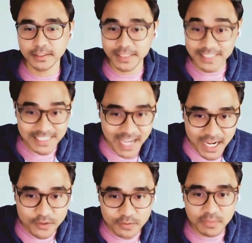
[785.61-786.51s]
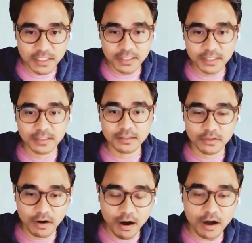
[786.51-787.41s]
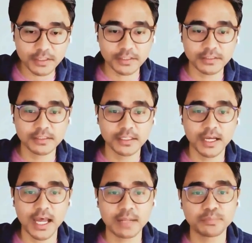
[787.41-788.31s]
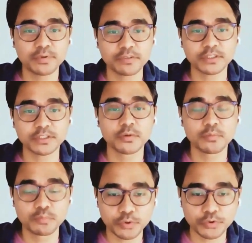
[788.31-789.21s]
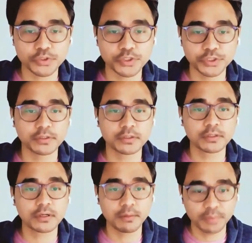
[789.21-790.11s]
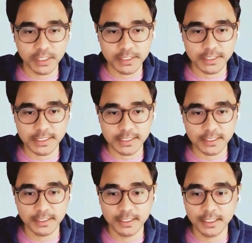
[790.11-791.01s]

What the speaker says: designed to maintain your heart health and prevent procedural complications.